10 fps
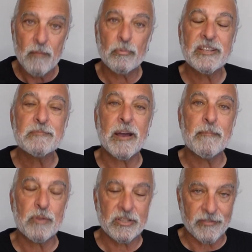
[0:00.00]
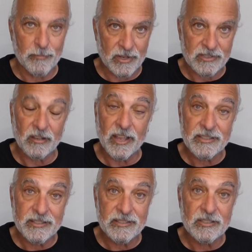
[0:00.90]
Please buy books from us,
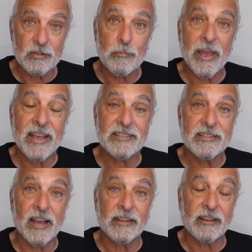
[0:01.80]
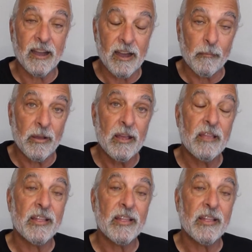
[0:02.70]
licensetopass.com.